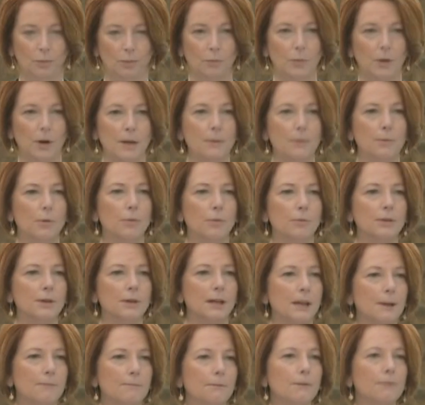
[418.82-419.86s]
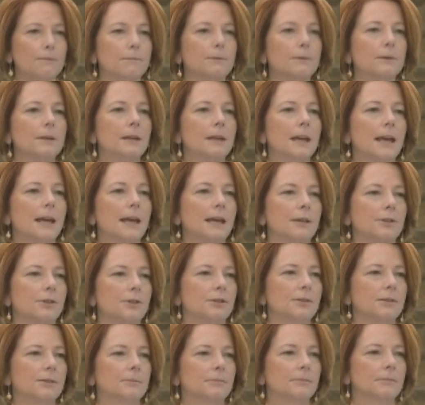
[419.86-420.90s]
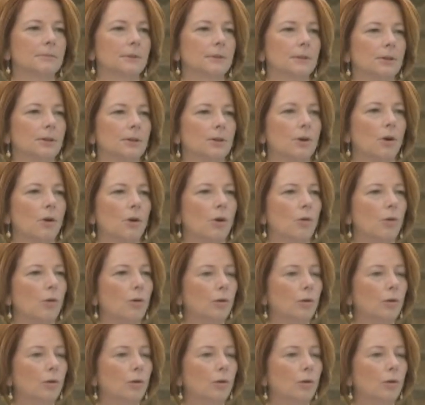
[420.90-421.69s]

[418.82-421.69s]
The Australian Prime Minister Julia Gillard was quick to